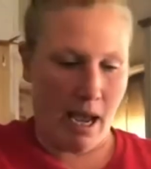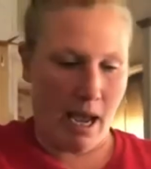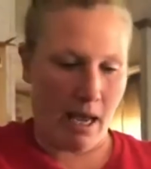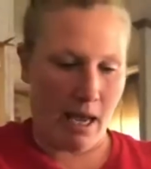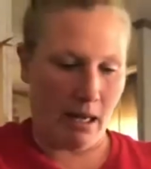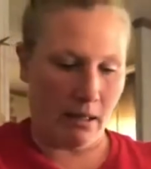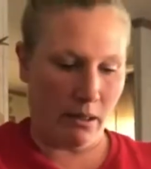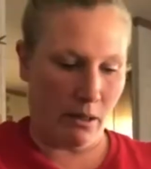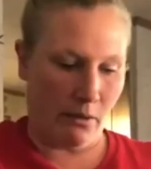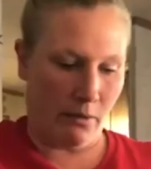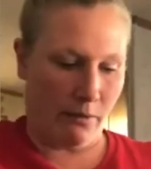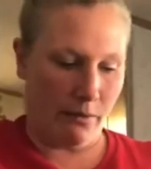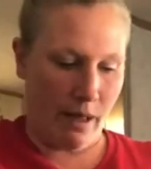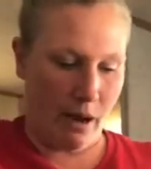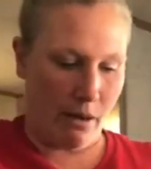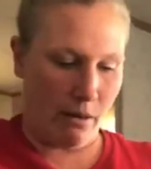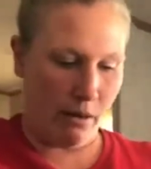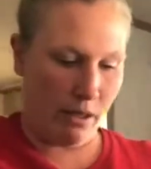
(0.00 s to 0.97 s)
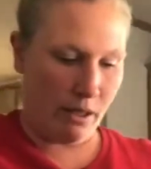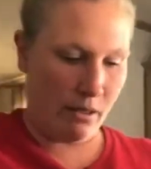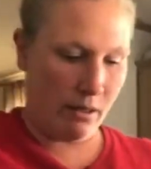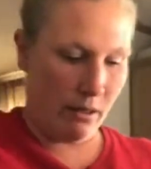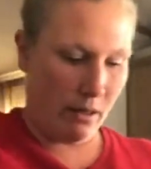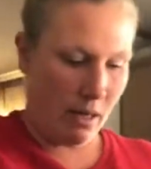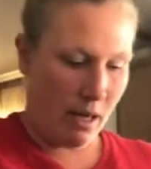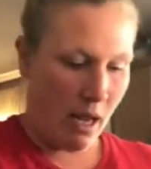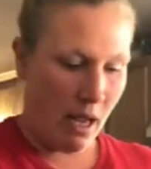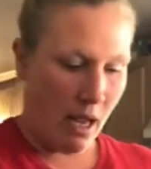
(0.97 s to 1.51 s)
add a little flour.
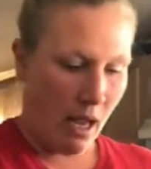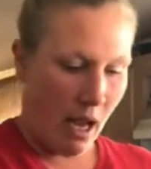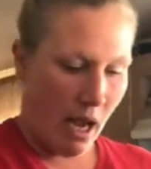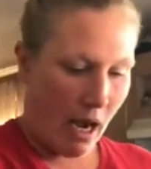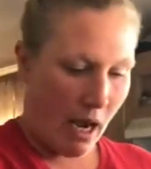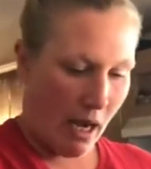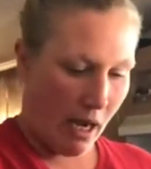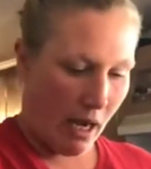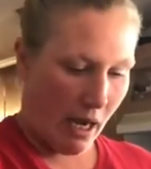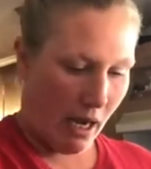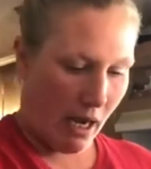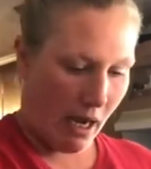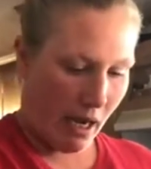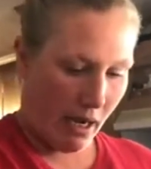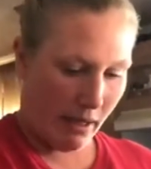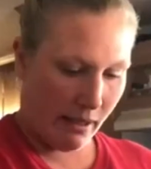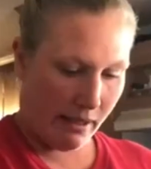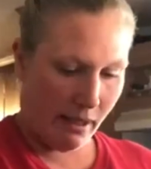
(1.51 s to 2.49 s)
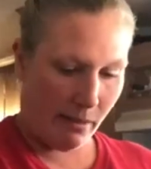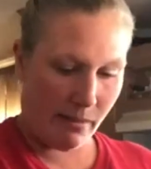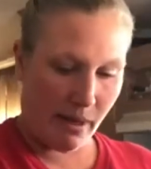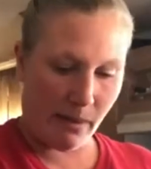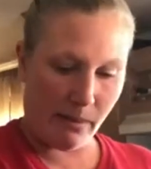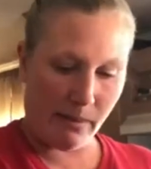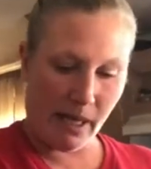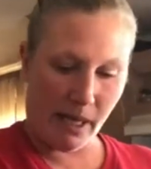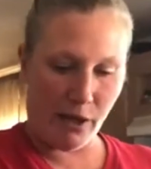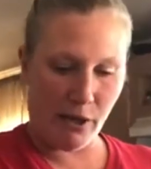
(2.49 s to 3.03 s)

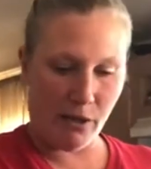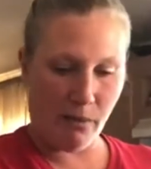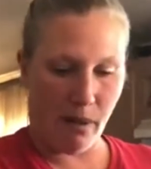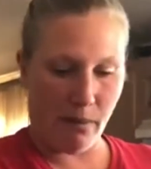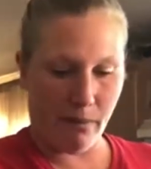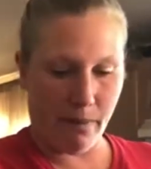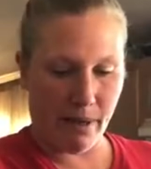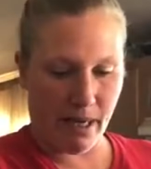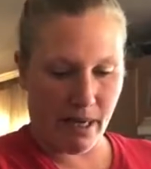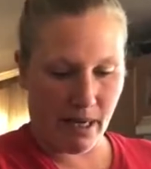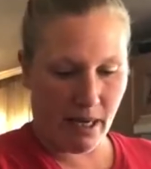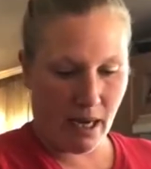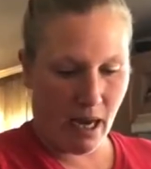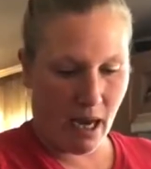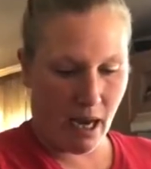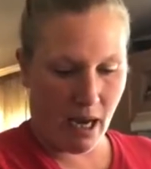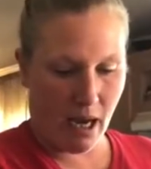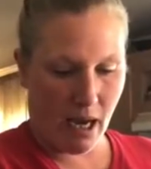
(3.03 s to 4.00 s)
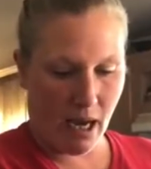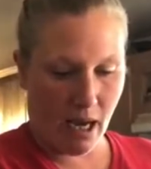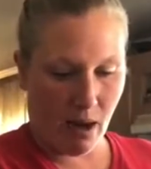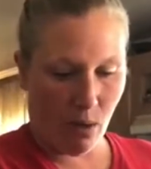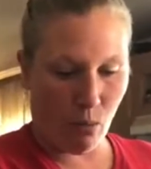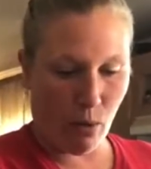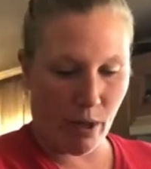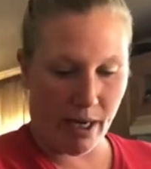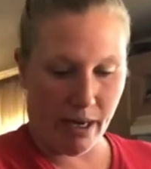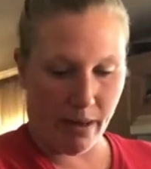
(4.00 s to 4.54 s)
Sometimes I use my big
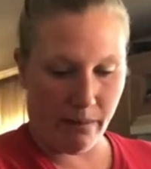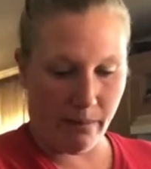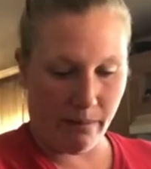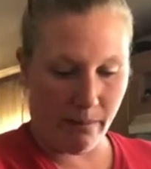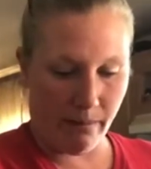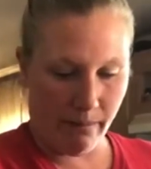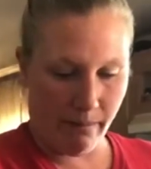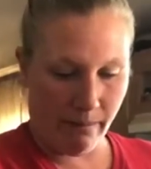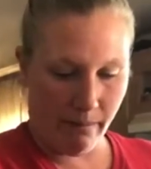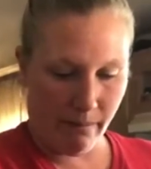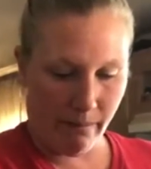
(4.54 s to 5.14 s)
wooden